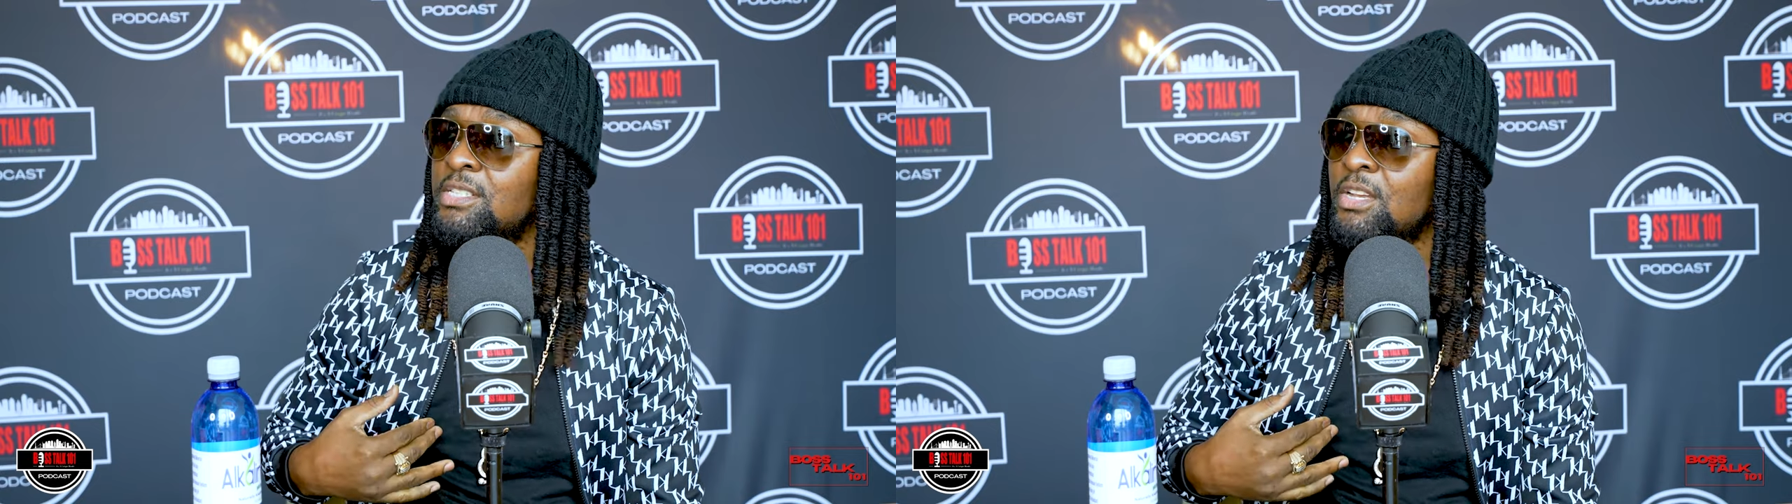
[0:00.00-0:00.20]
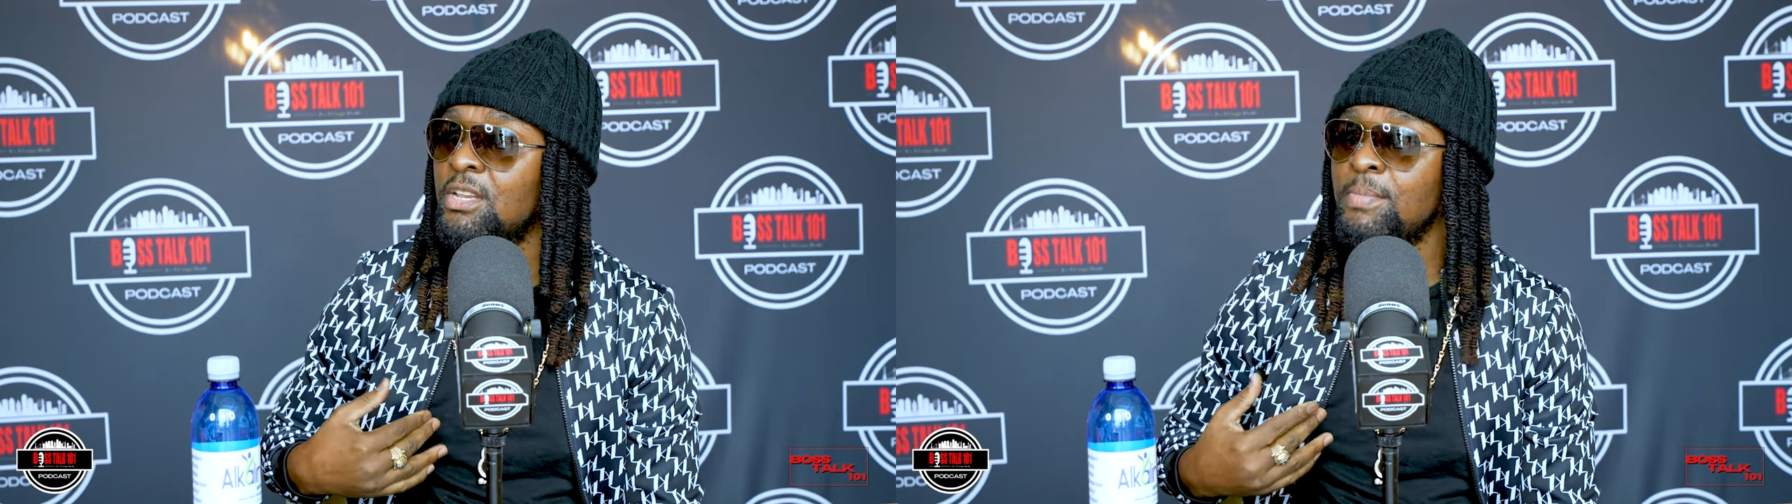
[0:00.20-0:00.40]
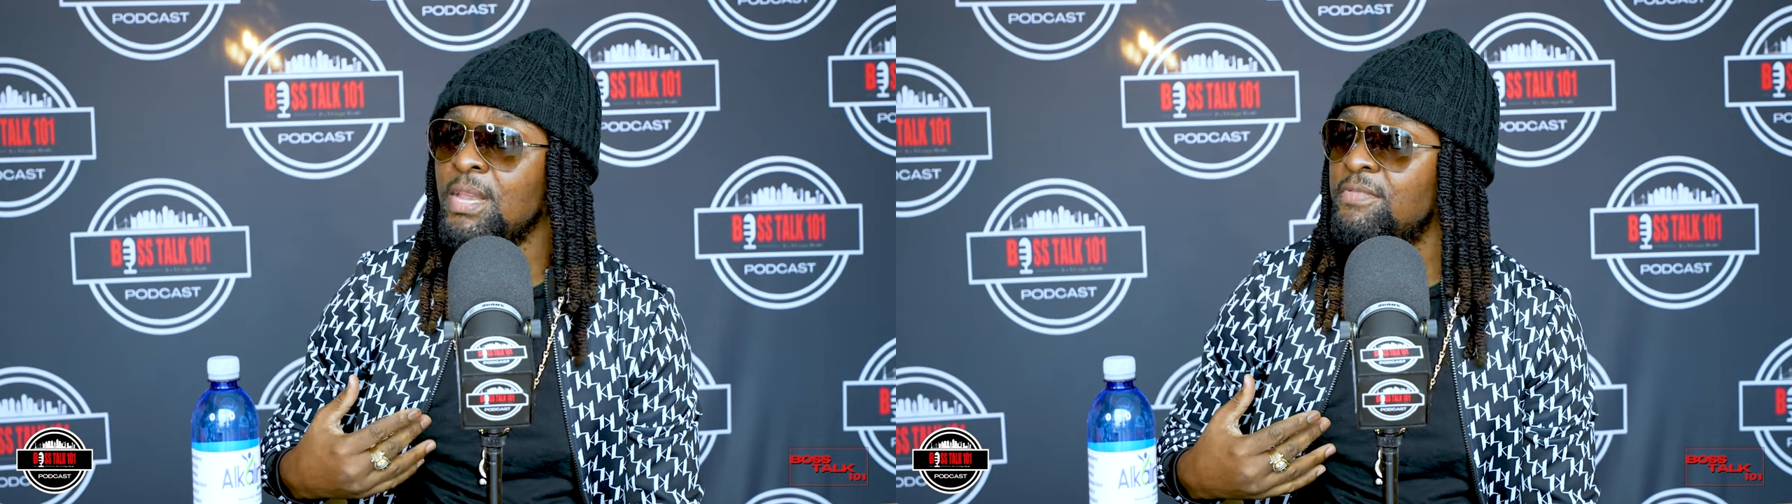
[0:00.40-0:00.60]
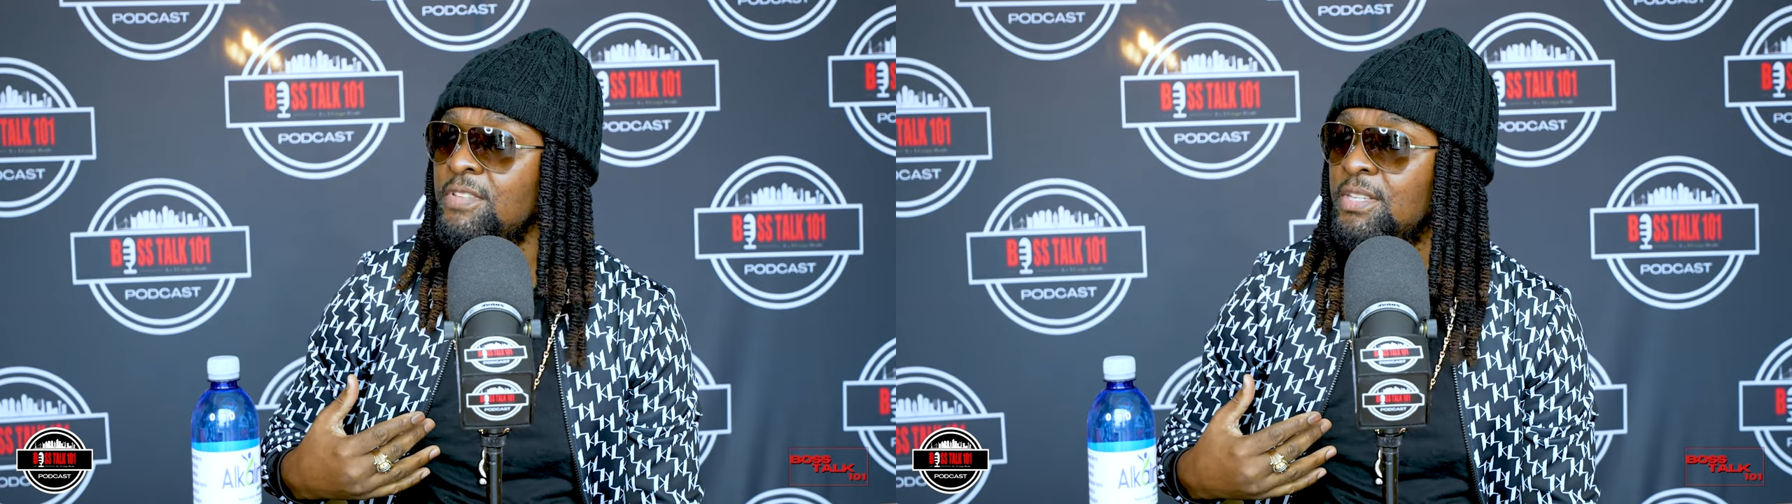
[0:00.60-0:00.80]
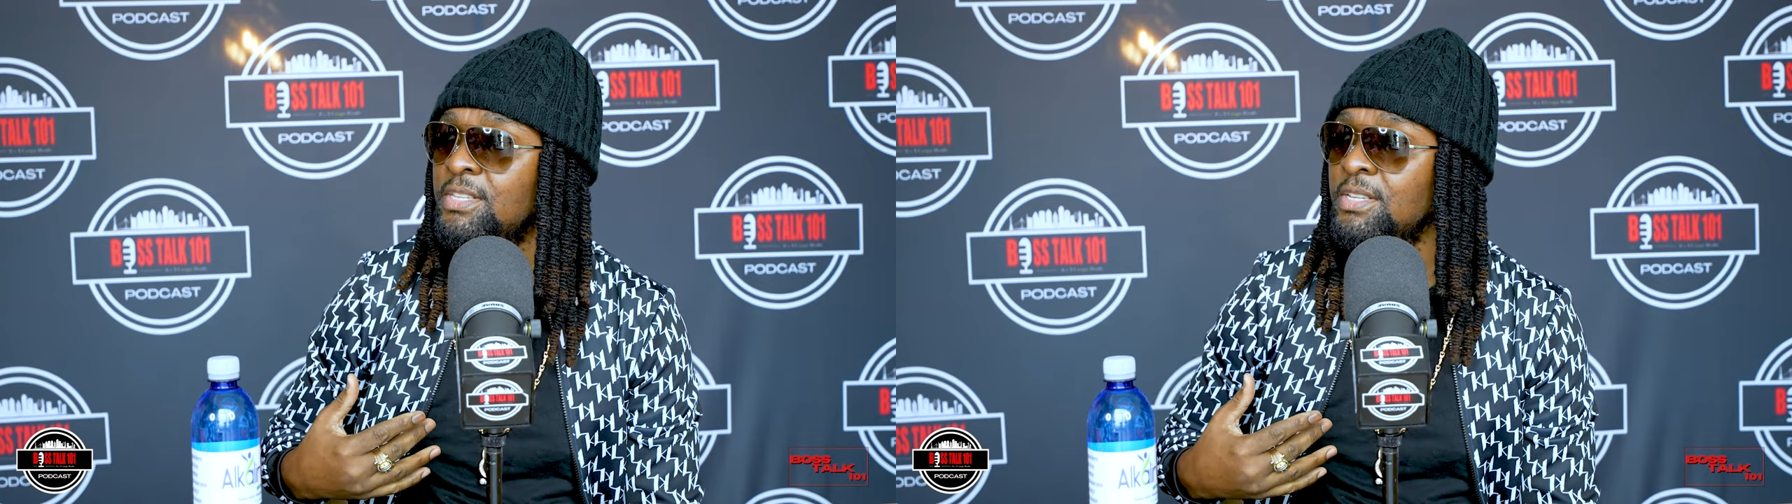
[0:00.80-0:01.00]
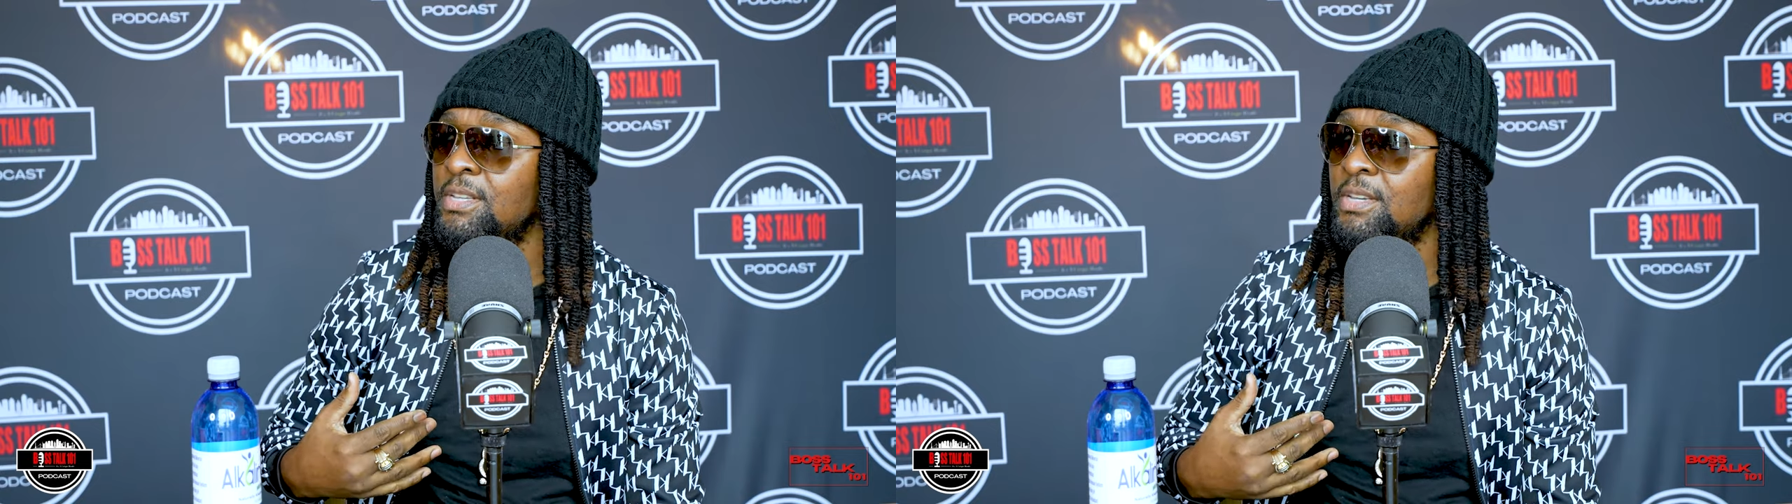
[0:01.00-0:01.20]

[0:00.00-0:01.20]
that's gonna benefit.